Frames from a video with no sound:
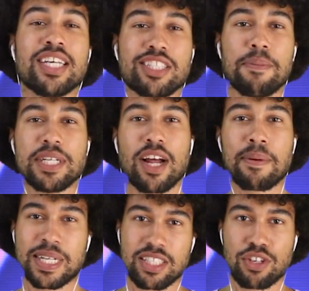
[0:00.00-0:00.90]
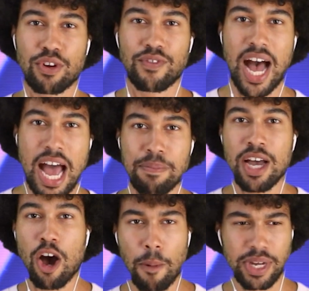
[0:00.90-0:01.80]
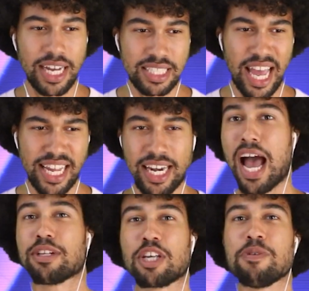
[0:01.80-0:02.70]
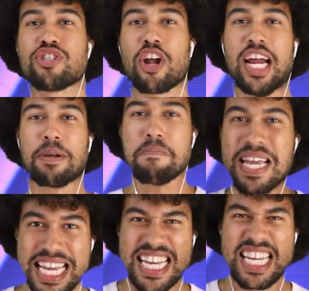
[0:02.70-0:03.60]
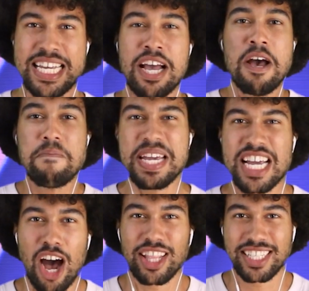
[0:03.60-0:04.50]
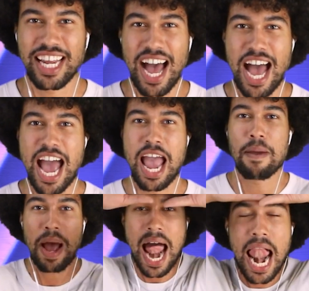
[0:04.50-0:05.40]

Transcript: This is gonna be Top ten Central Vibe. Hope you guys like it. It's gonna be starring me, me all the time.